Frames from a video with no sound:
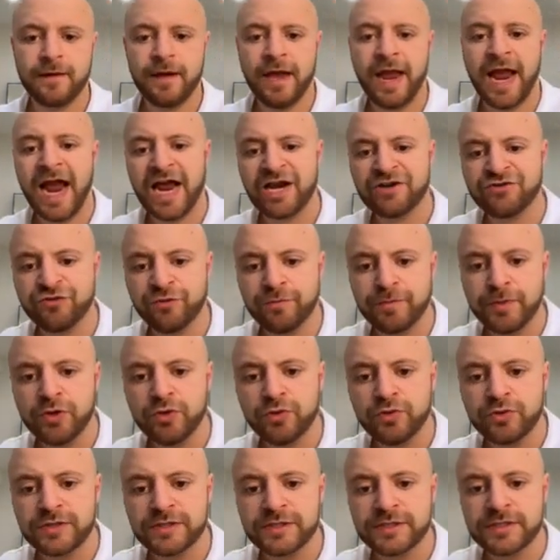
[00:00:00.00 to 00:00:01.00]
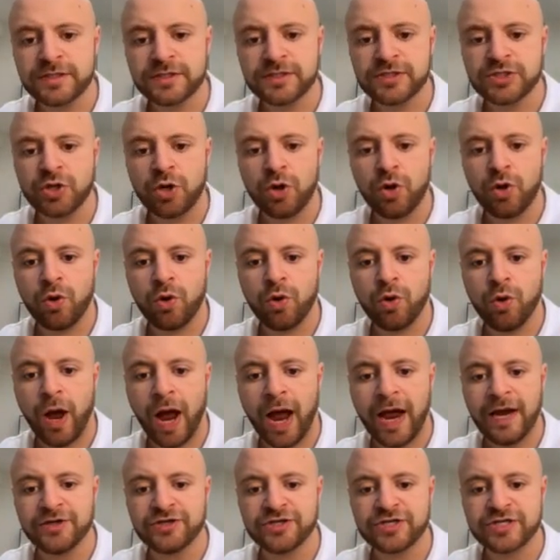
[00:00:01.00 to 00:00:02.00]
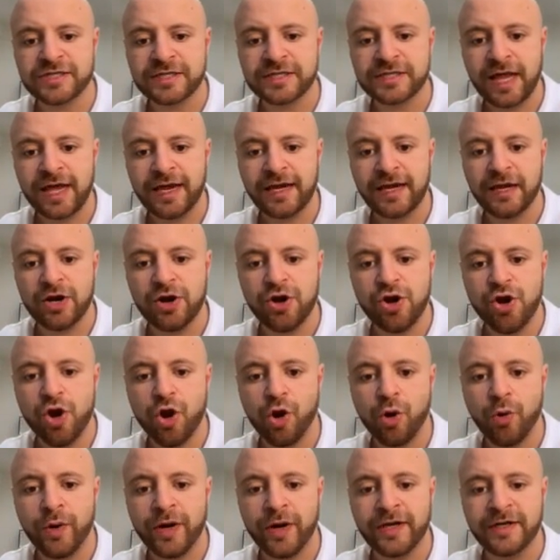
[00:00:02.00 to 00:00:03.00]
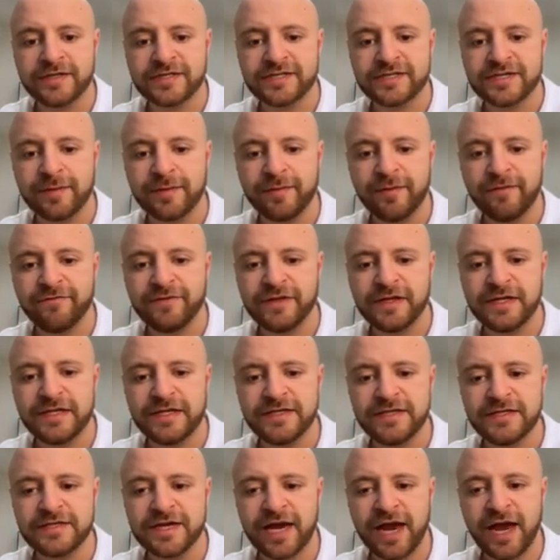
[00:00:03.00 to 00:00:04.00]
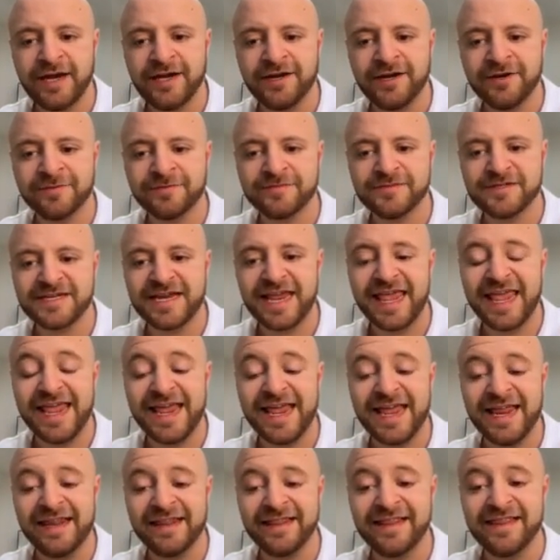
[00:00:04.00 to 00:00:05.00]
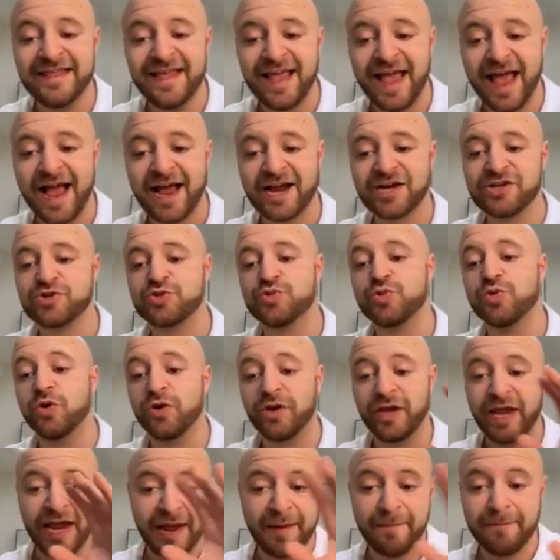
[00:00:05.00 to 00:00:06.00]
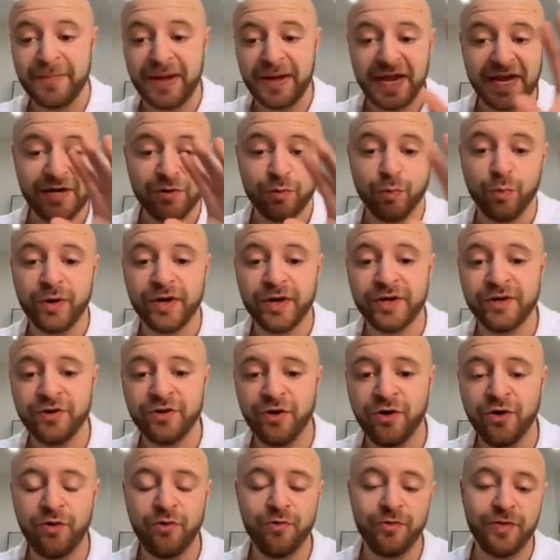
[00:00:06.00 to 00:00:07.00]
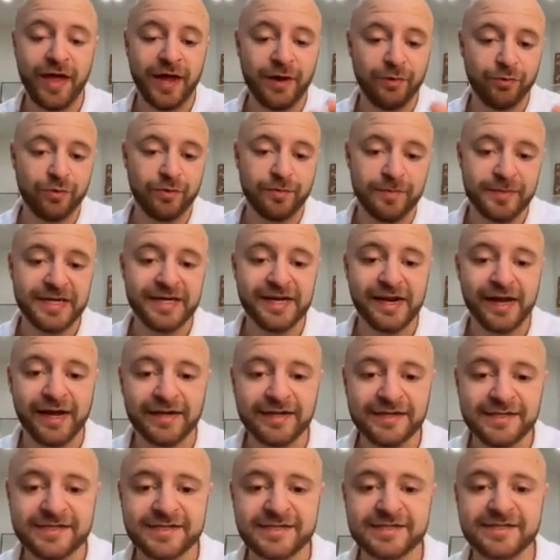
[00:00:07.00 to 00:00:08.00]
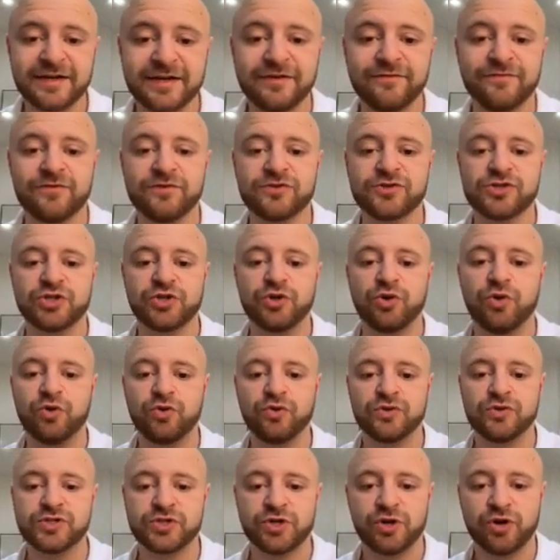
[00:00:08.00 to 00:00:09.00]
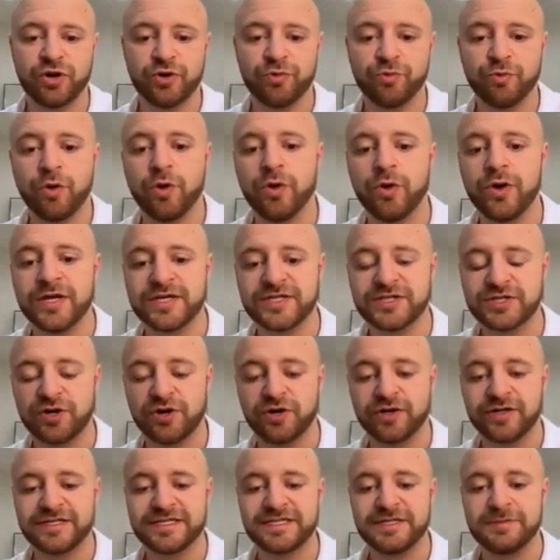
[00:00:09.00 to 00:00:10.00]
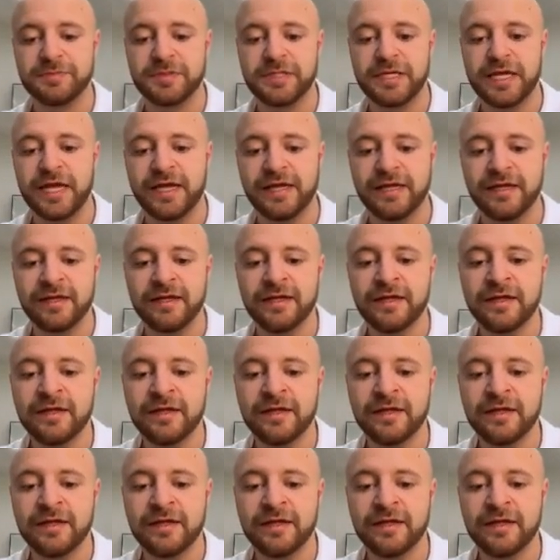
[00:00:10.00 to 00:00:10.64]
Attributes. So I just like knowing some of these items in the actual campaign window. That would be nice. Conversion goals, target ROAS, target CPA.